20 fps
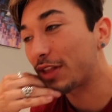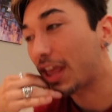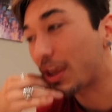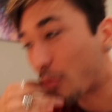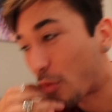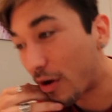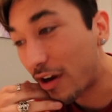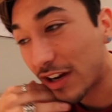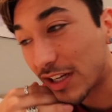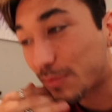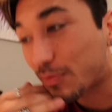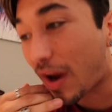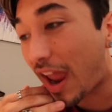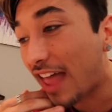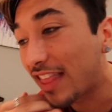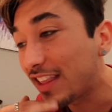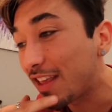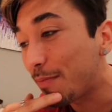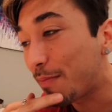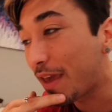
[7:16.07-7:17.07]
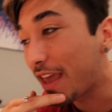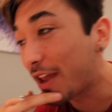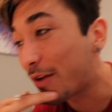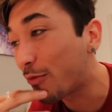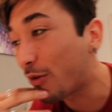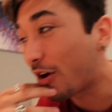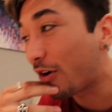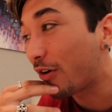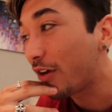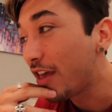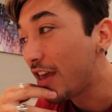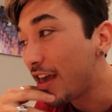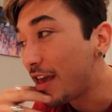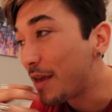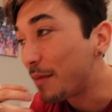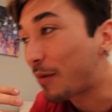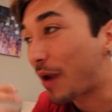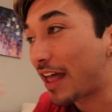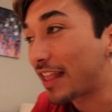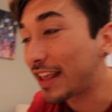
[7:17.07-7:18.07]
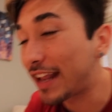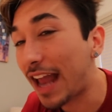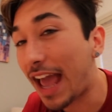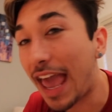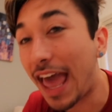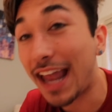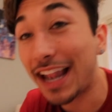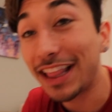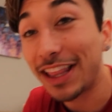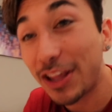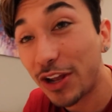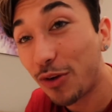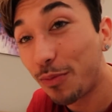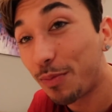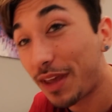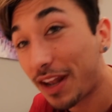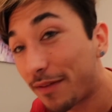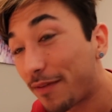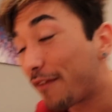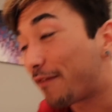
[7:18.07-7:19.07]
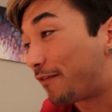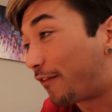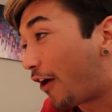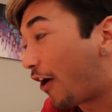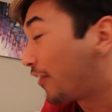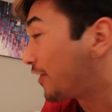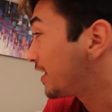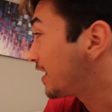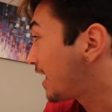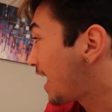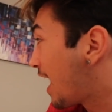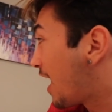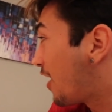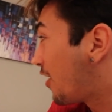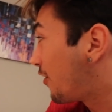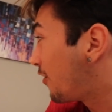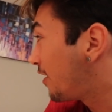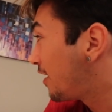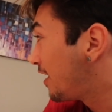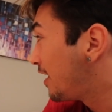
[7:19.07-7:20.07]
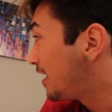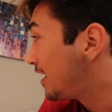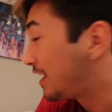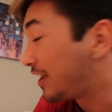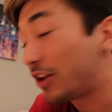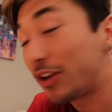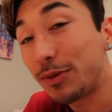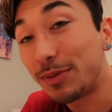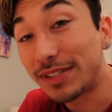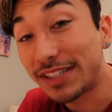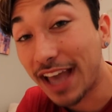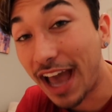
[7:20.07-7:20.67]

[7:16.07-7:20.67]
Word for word: like where's Bradley been? Well, Bradley and I had a little bit of a falling out. You know, he was